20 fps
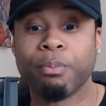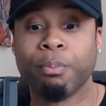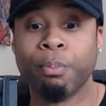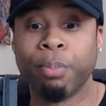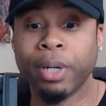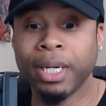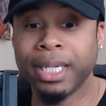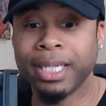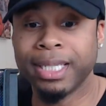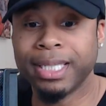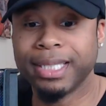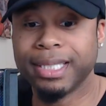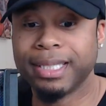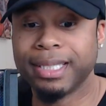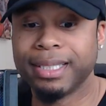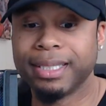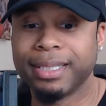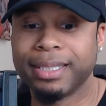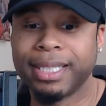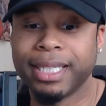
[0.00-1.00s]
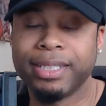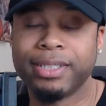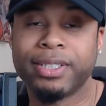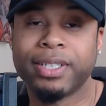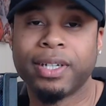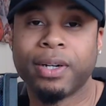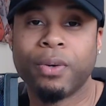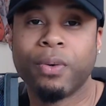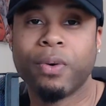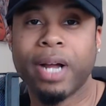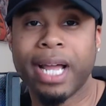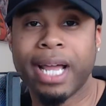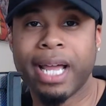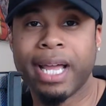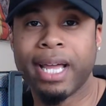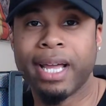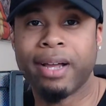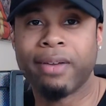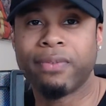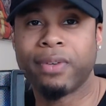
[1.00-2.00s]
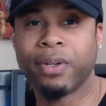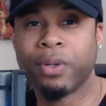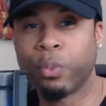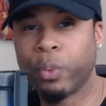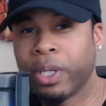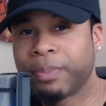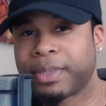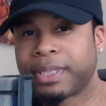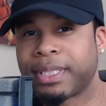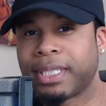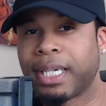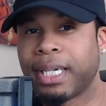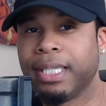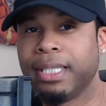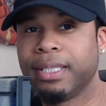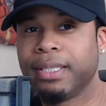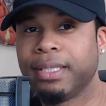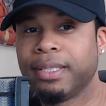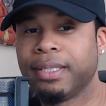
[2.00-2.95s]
But they don't have a website.